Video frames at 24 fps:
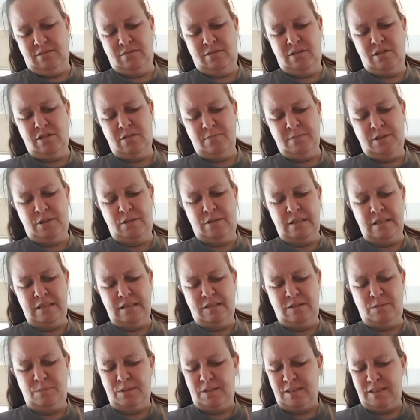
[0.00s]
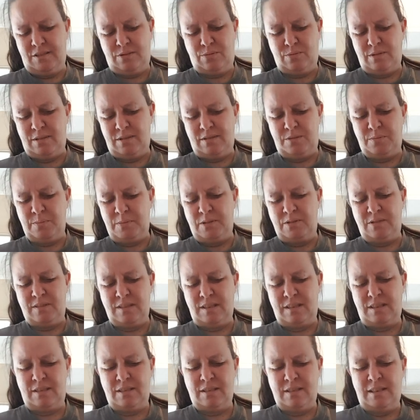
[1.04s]
Call me crazy, but that's what it smells
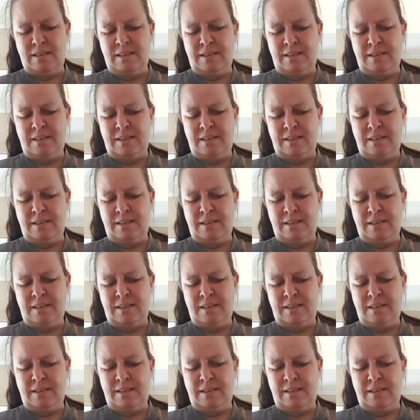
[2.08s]
like.